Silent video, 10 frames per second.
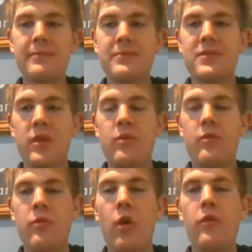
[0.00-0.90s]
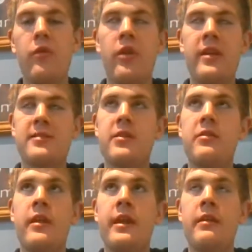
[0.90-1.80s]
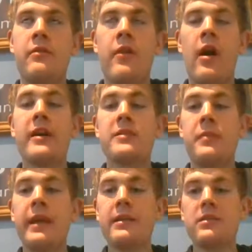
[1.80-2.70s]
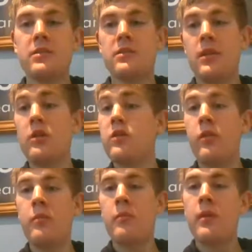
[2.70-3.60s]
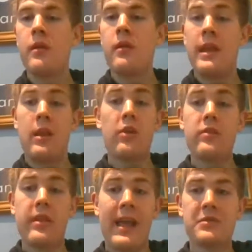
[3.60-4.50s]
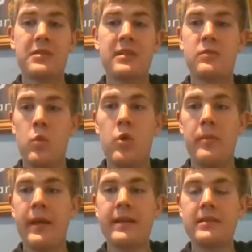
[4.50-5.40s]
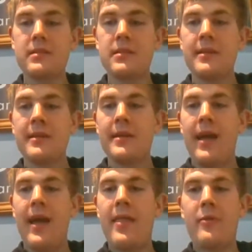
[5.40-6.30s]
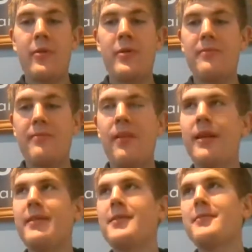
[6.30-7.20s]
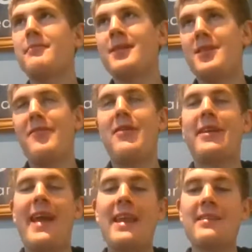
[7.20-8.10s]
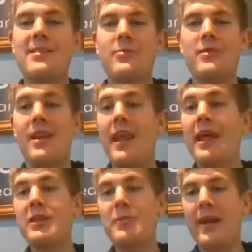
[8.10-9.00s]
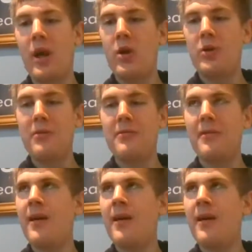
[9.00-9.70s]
So not necessarily the highest peaks, because a lot of them in a lot of the counties weren't peaks. They were like, as I found in Kent, it was in a lady's back garden.